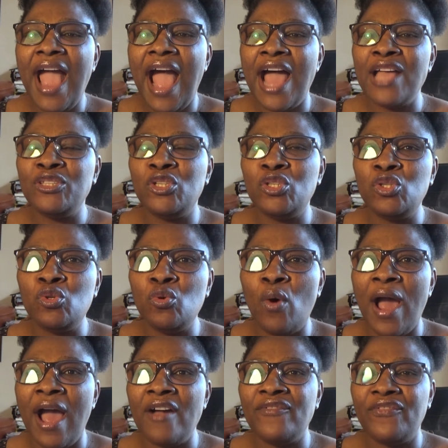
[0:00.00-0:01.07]
and you
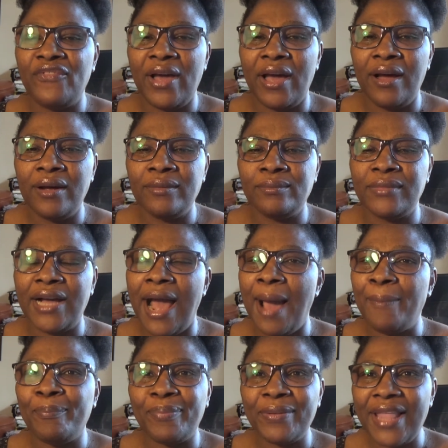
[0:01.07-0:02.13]
have
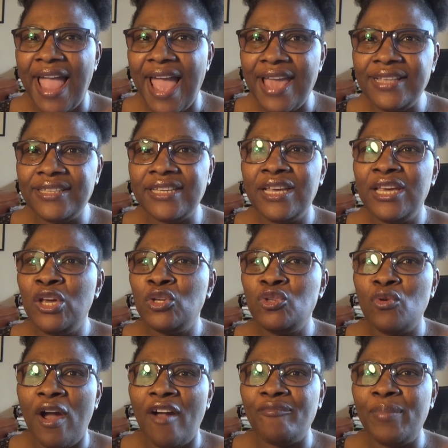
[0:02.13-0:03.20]
applied,
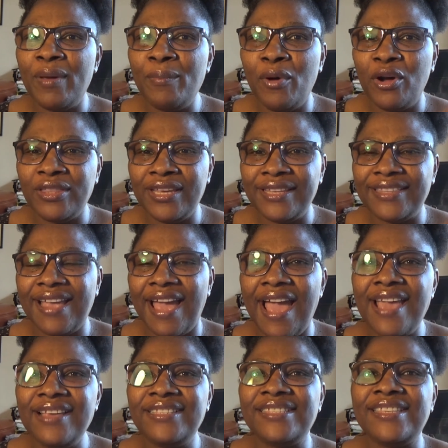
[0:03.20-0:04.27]
you have been
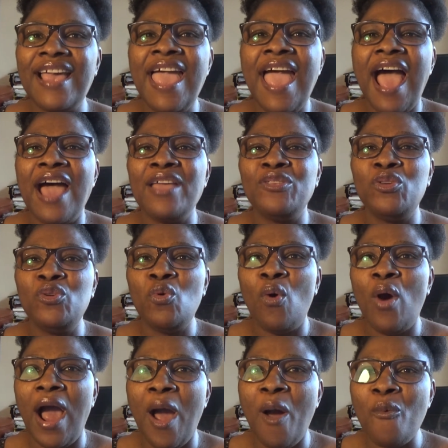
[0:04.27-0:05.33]
monetized, and you
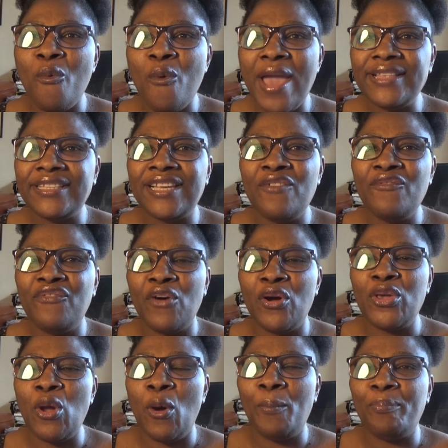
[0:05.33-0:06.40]
are waiting for
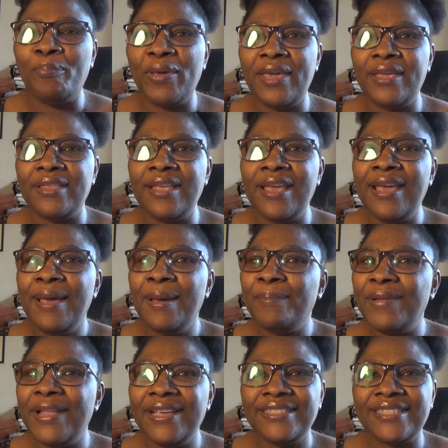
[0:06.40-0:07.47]
your pin,
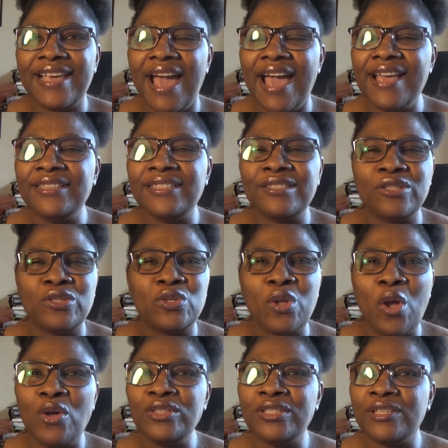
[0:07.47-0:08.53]
please, guys,
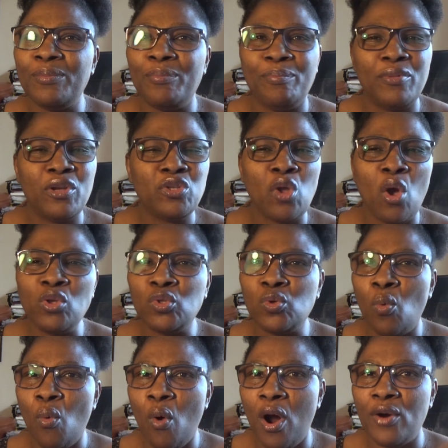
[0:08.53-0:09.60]
don't
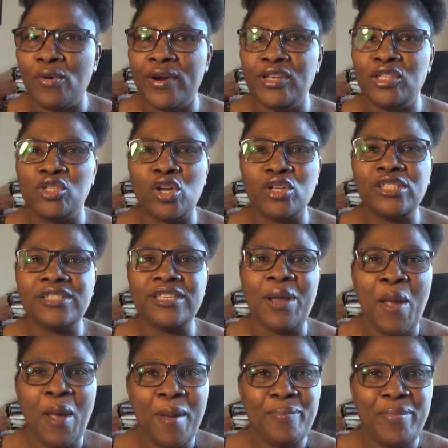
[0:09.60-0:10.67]
worry. Just
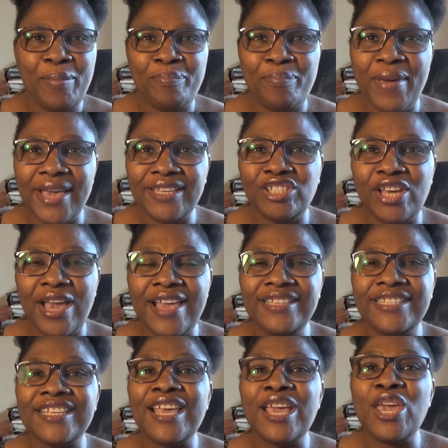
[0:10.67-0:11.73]
be
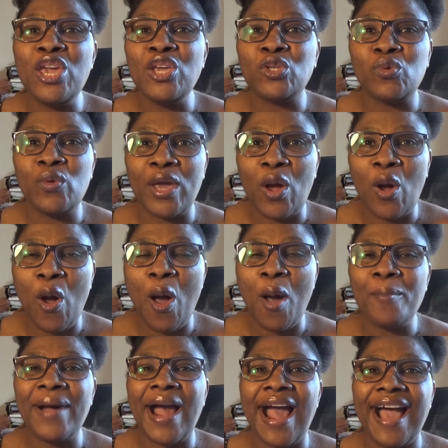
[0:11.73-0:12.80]
patient. It will
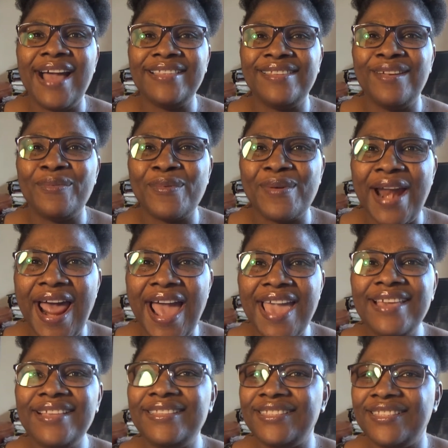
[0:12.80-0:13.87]
come at the
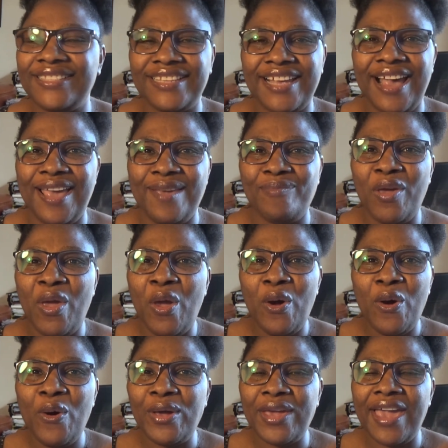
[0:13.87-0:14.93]
right time.
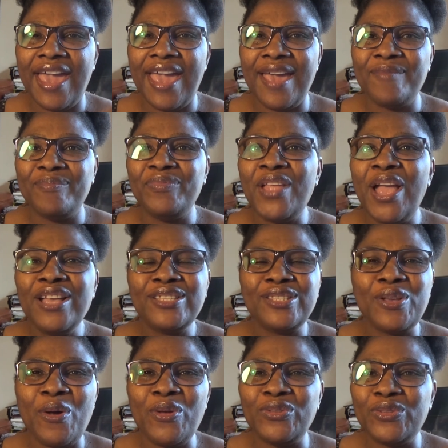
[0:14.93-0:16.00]
Okay?
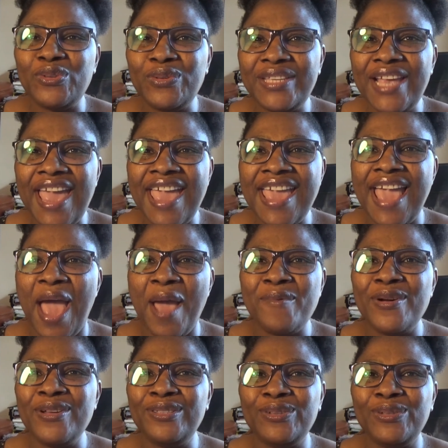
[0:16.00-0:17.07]
So today, I
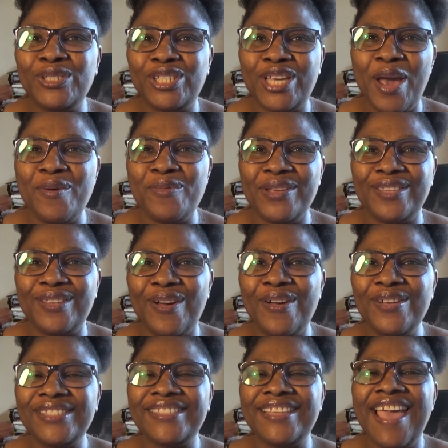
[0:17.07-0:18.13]
want to share with
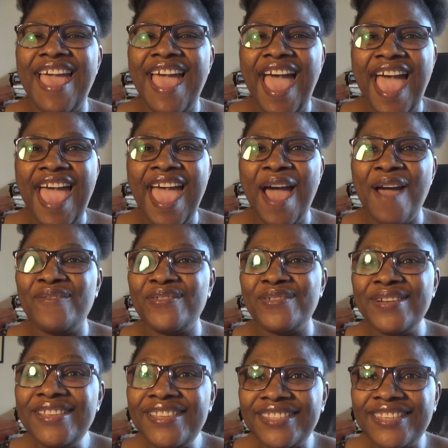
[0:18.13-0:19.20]
us, I have
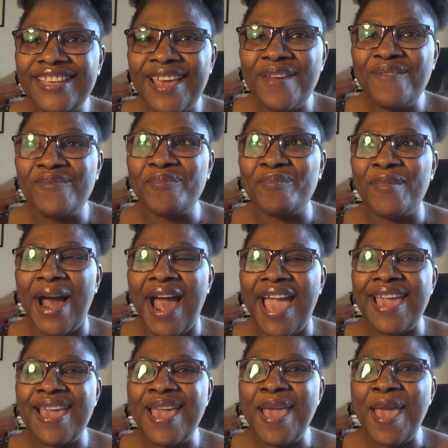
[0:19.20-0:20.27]
received
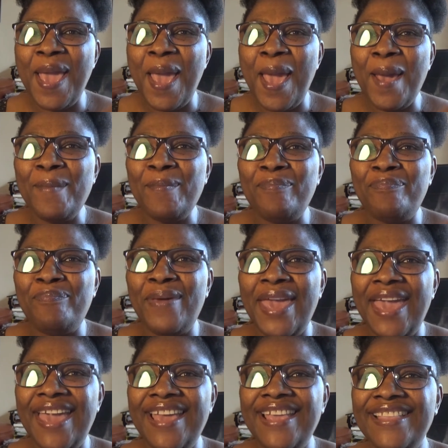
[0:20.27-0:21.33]
my
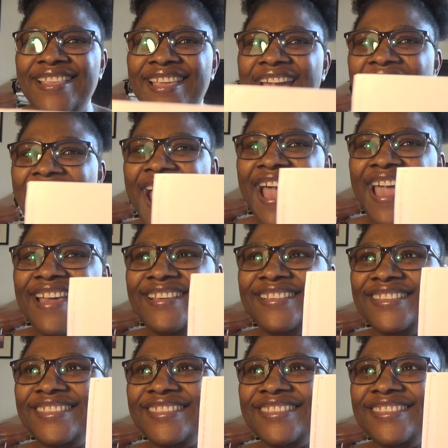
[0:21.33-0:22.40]
pin,
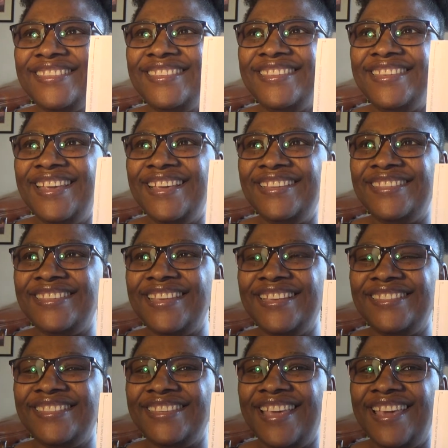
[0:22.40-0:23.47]
guys. This
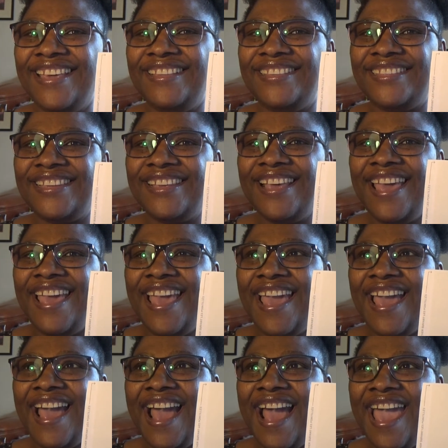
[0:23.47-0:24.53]
is it.
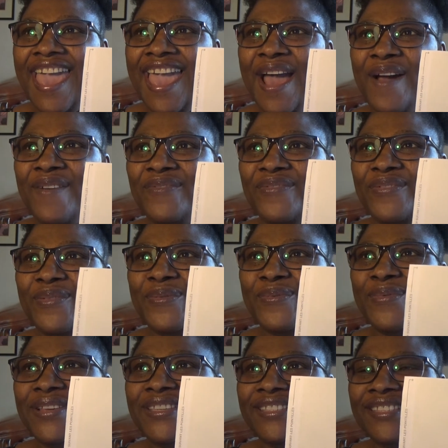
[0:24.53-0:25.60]
I have
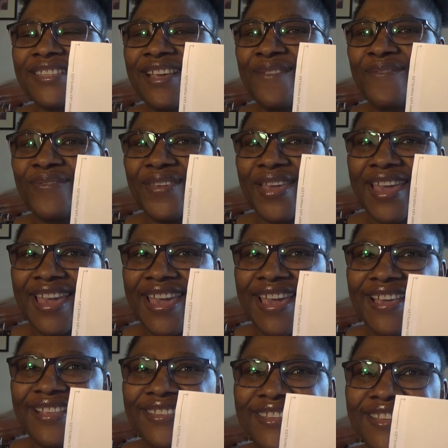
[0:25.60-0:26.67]
received
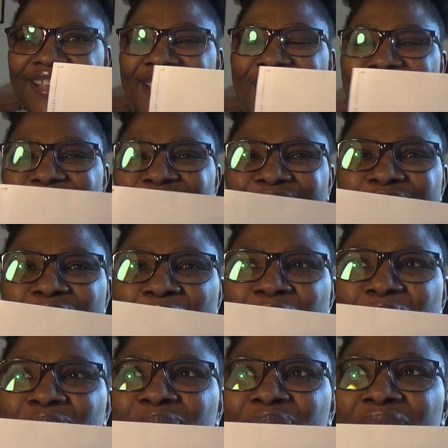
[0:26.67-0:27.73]
it. So